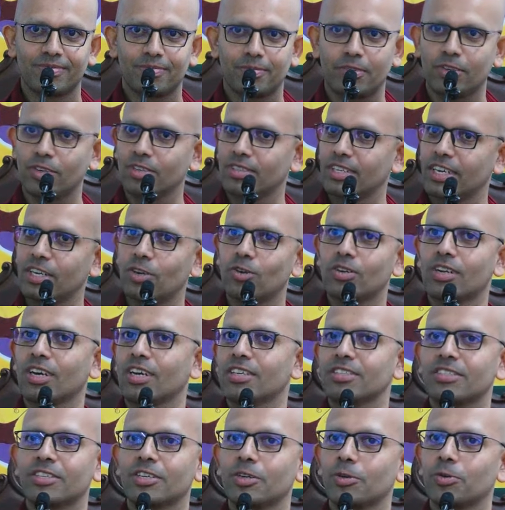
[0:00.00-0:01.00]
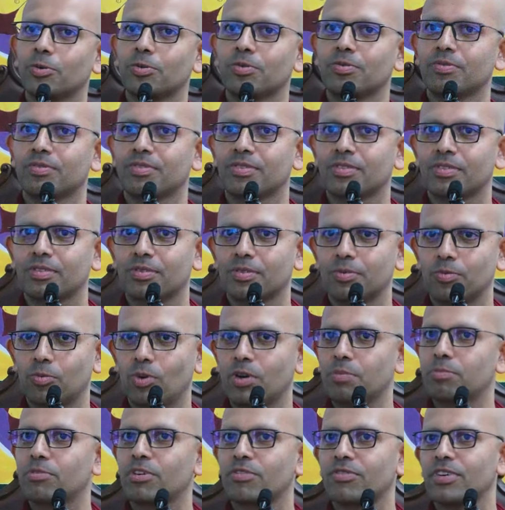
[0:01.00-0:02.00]
Because they don't ask you
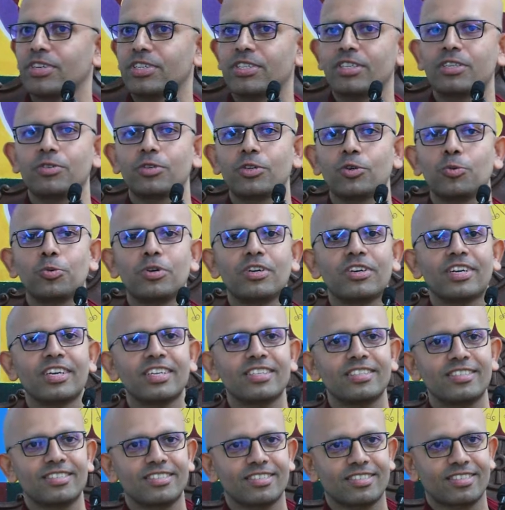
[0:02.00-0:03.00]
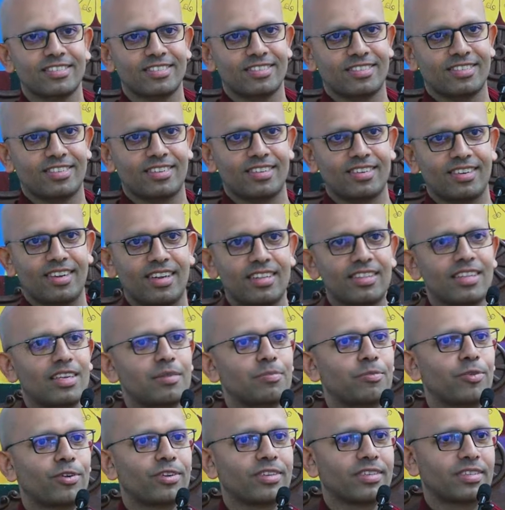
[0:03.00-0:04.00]
what profession you were in at
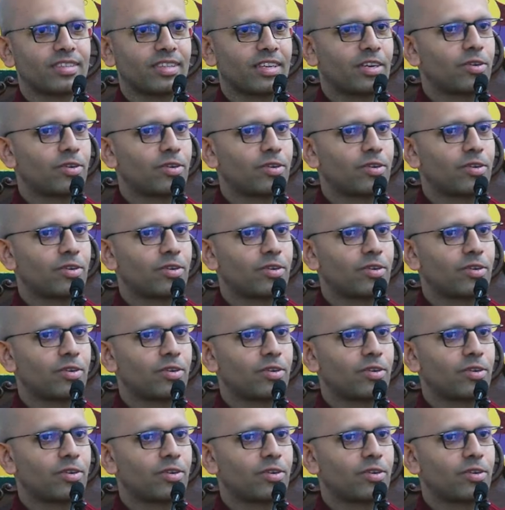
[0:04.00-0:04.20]
that point.